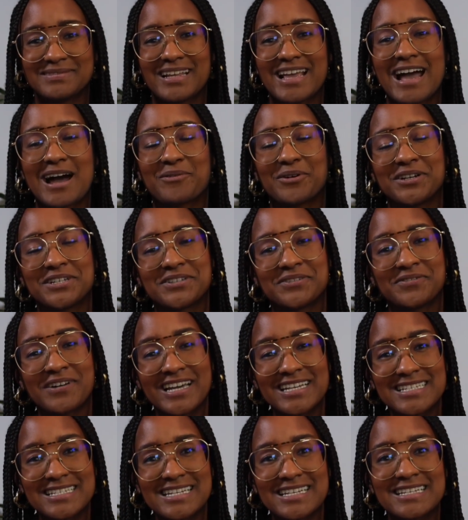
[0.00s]
our
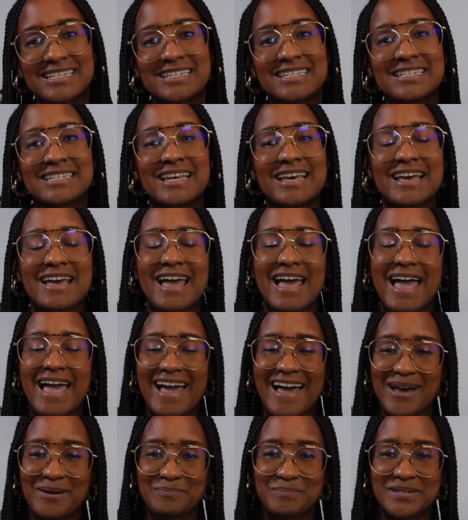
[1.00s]
devices,
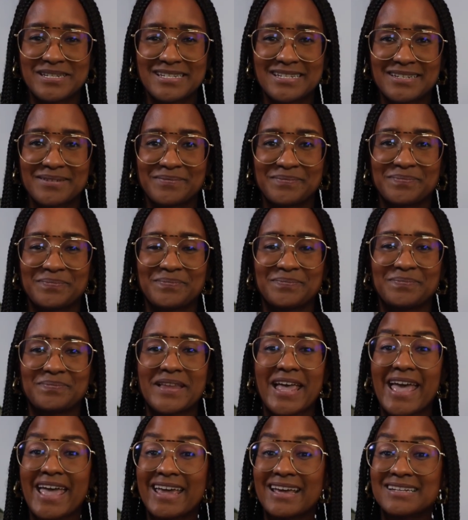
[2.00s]
apps,
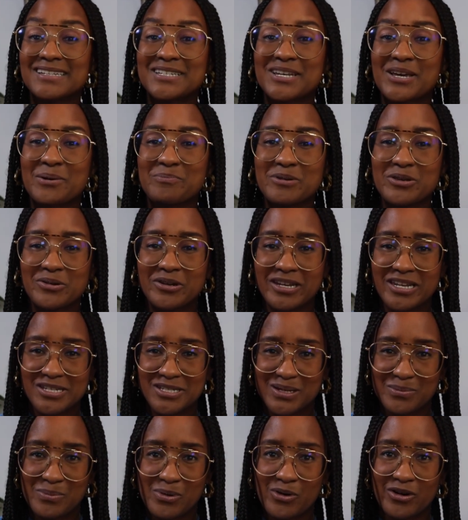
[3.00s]
and community
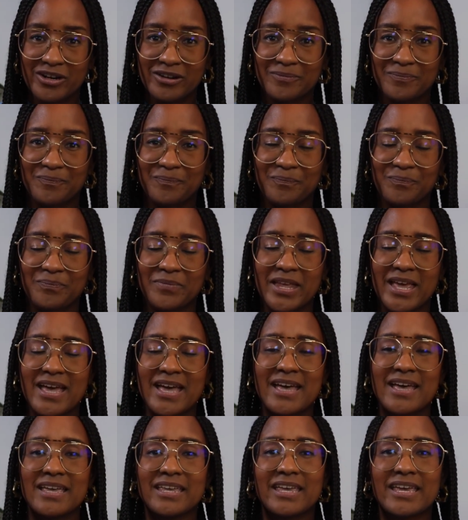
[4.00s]
support
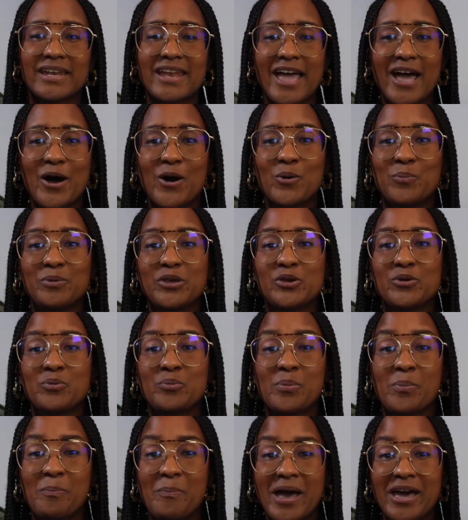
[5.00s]
can help you
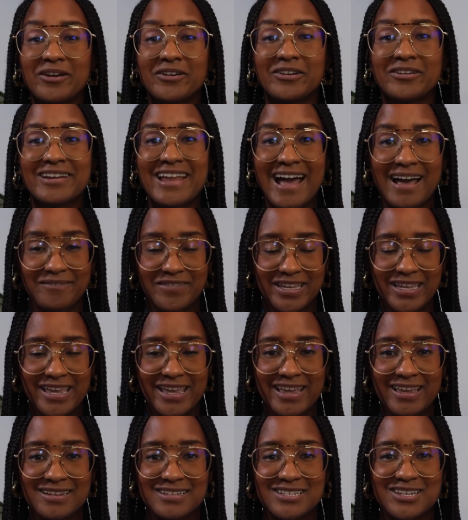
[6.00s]
better
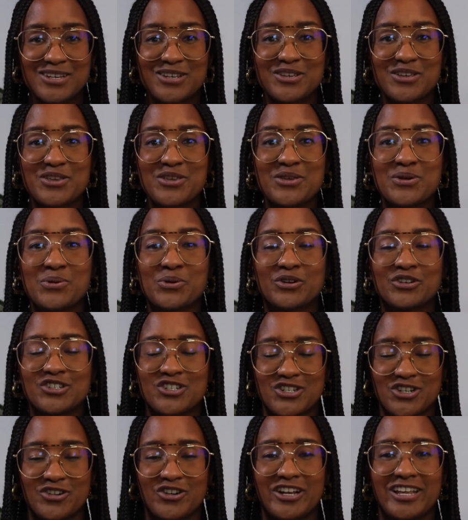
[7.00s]
navigate your
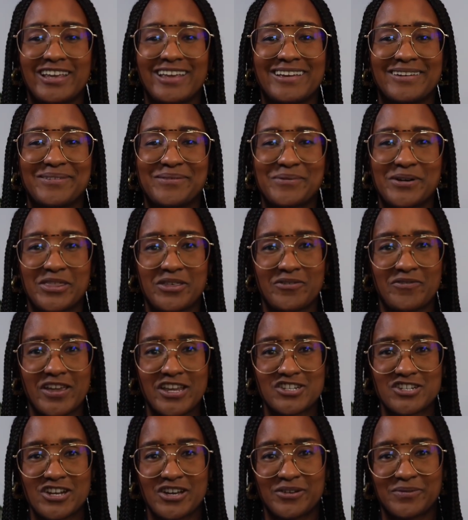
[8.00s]
journey with
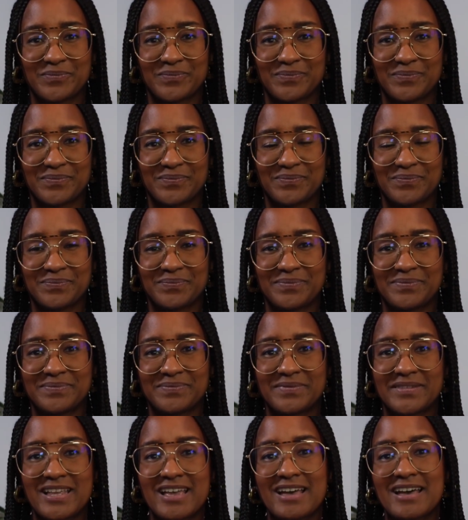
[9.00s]
aphasia.
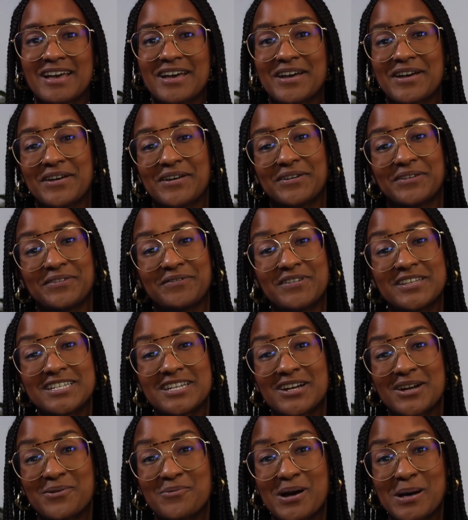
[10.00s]

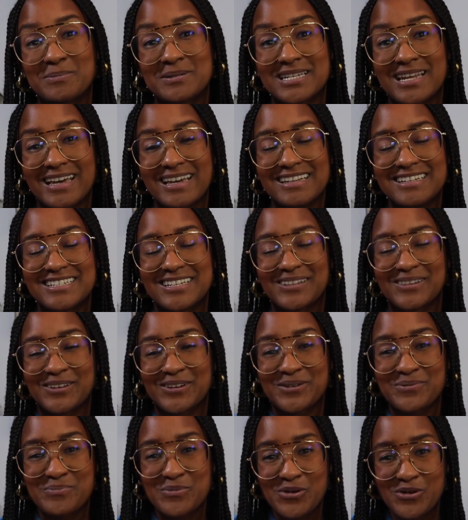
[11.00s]
Visit our website to
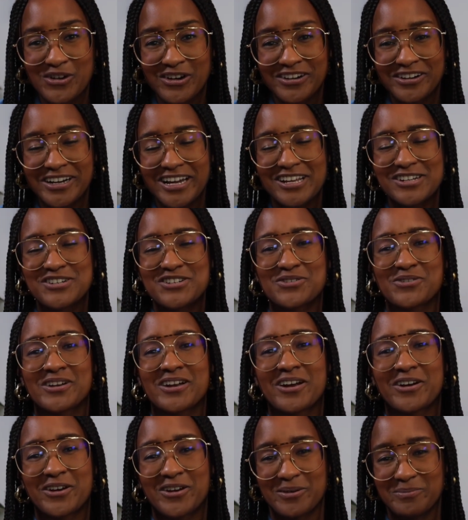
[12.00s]
learn more and join
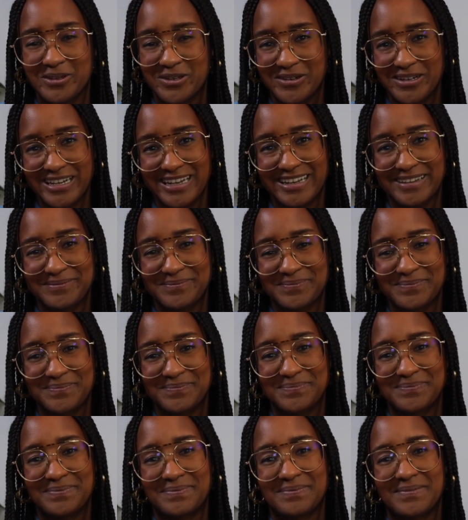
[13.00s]
our community.
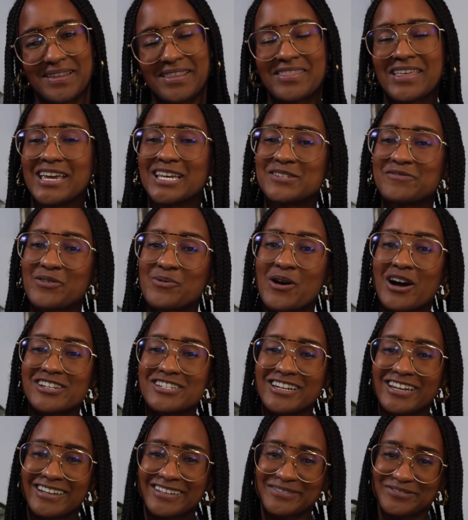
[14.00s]
Thanks for
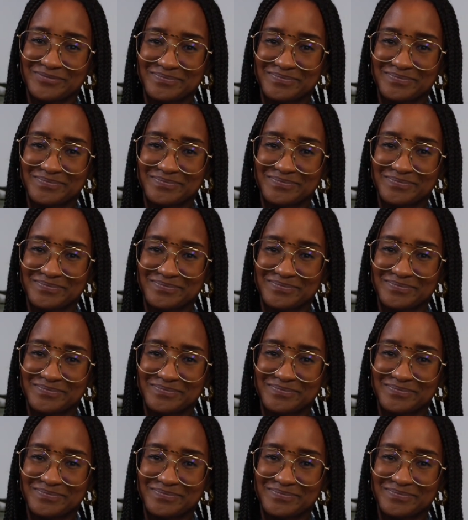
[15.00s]
watching.